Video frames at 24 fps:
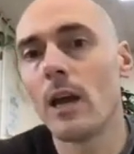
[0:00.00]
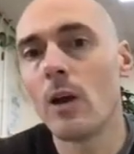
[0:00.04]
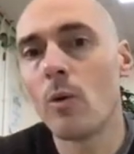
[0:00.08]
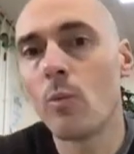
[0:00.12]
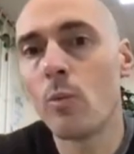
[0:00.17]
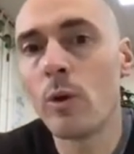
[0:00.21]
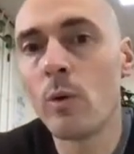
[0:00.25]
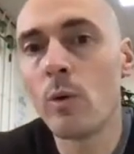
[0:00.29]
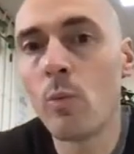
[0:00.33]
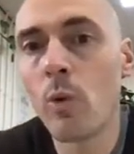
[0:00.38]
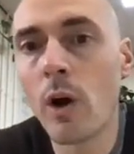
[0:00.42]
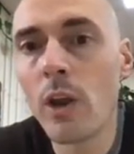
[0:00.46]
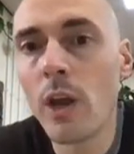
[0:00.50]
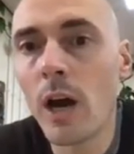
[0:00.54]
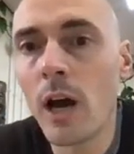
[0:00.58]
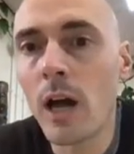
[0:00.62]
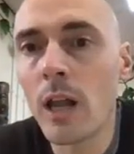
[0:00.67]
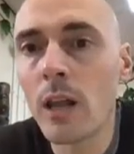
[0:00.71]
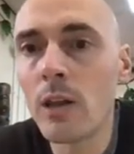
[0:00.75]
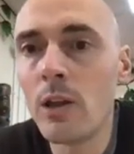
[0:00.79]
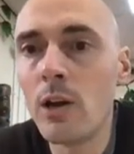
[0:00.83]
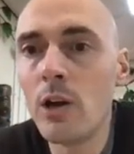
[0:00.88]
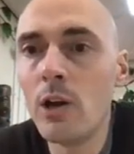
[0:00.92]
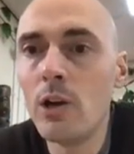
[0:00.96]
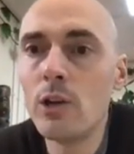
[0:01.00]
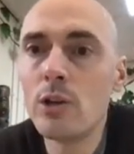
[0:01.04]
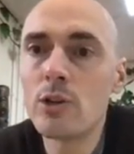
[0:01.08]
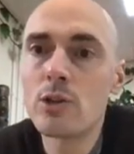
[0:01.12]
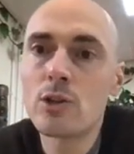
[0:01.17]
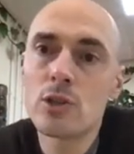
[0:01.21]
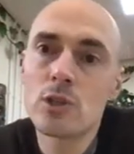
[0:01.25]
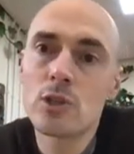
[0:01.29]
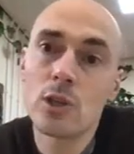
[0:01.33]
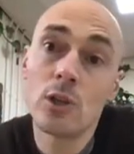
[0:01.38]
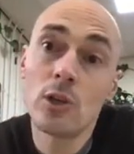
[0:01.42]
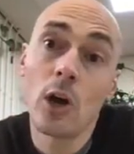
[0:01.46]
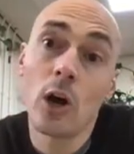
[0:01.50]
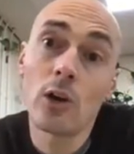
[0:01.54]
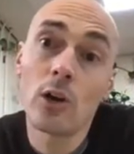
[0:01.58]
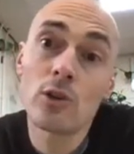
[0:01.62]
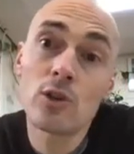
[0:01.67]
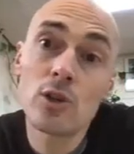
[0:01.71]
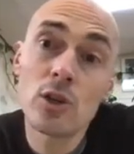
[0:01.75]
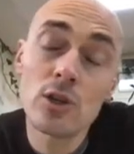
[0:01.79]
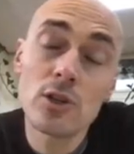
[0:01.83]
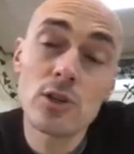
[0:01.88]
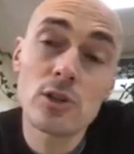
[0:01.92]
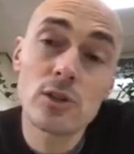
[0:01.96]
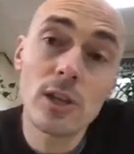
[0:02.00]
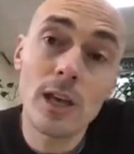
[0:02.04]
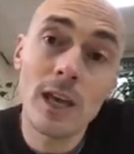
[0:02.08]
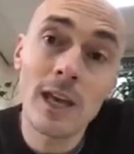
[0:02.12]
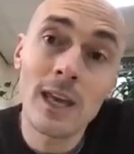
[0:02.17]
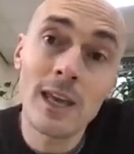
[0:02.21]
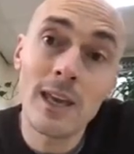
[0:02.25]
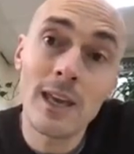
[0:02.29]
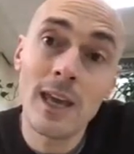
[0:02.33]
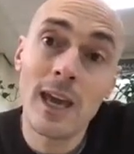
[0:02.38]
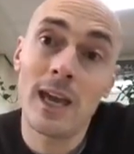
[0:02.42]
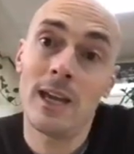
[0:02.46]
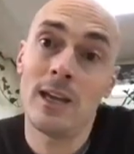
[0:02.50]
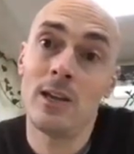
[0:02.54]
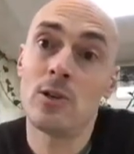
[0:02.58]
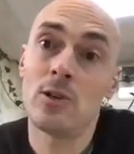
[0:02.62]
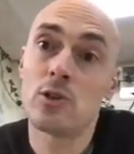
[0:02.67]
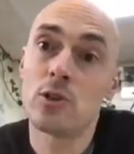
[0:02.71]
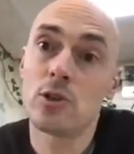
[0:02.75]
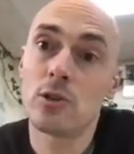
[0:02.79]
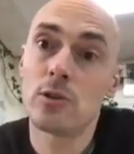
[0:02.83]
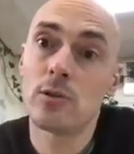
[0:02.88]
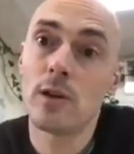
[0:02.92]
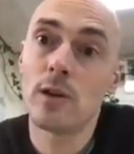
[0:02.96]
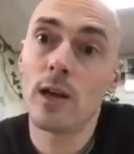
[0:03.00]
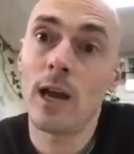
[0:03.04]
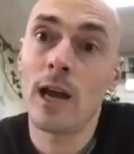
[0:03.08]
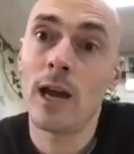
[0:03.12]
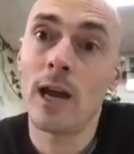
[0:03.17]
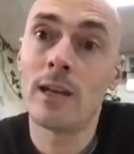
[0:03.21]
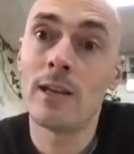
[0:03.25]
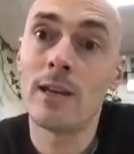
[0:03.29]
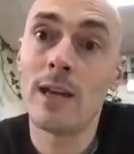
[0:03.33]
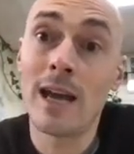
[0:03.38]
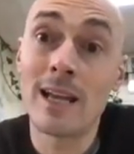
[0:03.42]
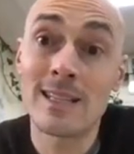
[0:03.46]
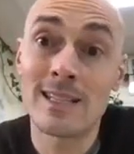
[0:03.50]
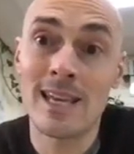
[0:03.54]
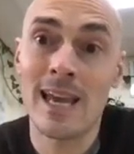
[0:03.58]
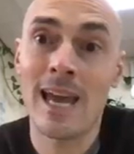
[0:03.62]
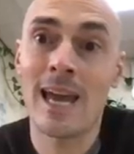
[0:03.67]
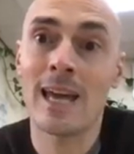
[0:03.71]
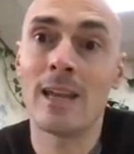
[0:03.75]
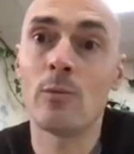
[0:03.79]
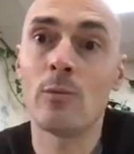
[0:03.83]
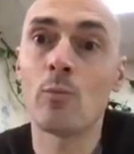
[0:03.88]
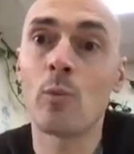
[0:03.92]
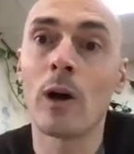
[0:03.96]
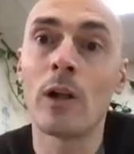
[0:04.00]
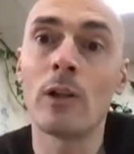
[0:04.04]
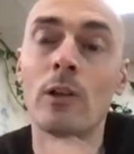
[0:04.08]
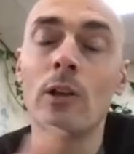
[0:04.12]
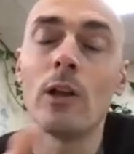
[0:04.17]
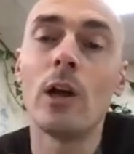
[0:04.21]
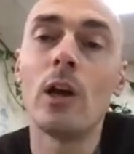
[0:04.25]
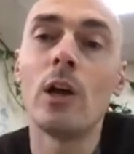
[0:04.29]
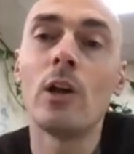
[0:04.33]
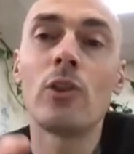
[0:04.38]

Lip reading: We want our learners to not just engage and attend, well,